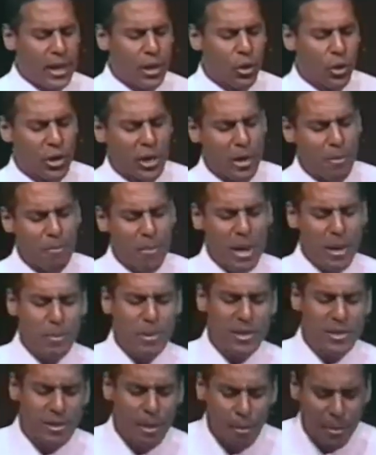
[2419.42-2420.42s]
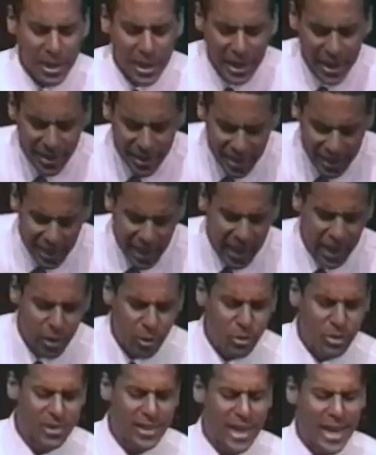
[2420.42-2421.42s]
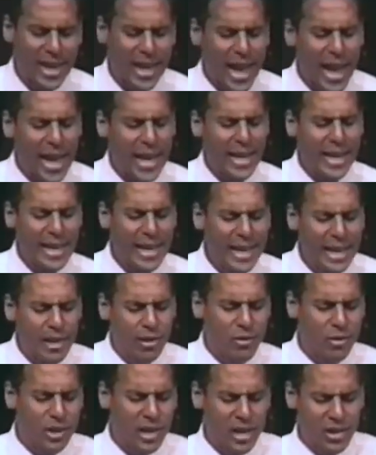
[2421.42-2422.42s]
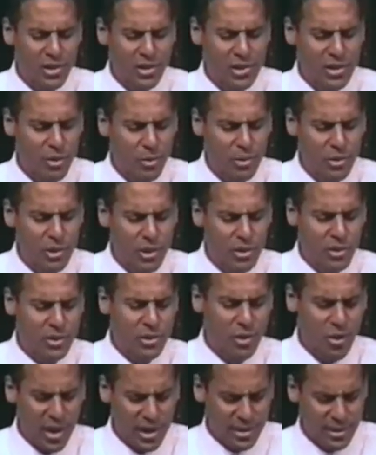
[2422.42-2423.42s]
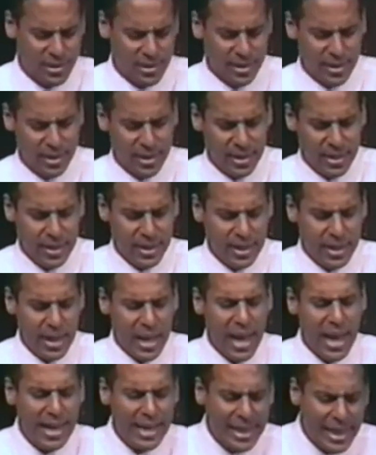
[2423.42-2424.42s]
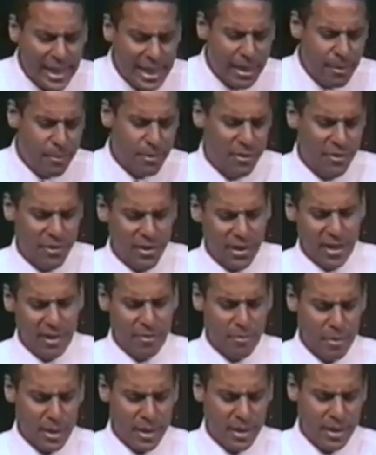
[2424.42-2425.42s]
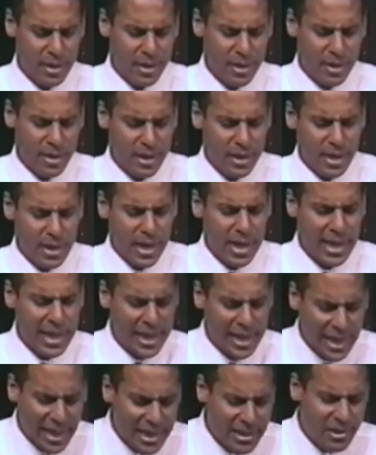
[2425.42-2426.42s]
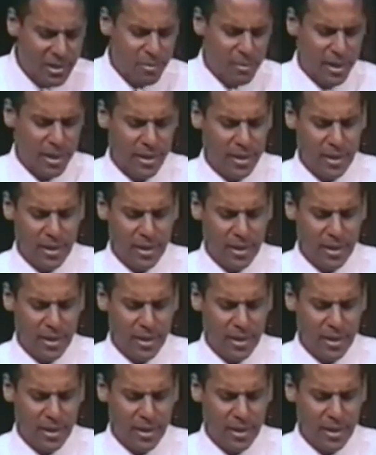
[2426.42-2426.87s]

Lord, there may be somebody here today who's saying, I need a relationship with Jesus Christ. I need him to forgive me and cleanse me.